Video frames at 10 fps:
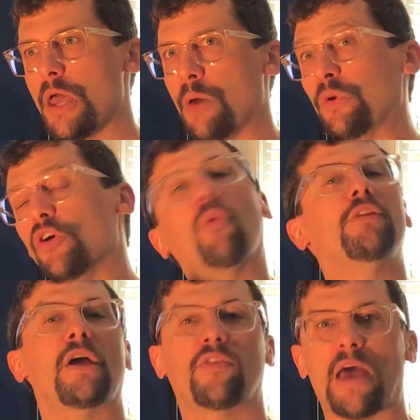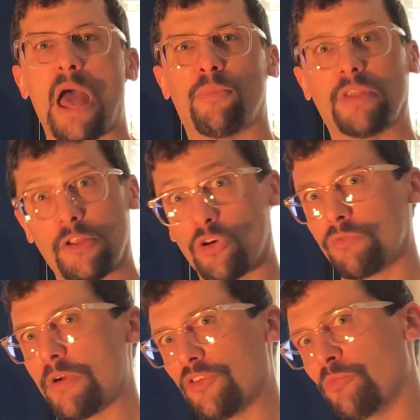And we don't want that to happen. That's our
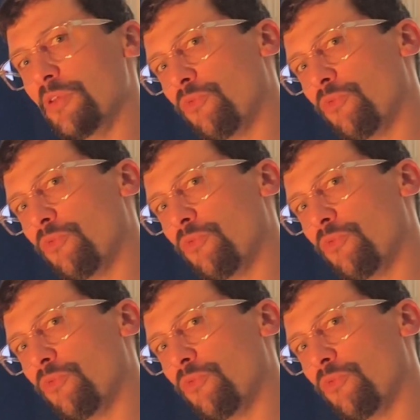recipe.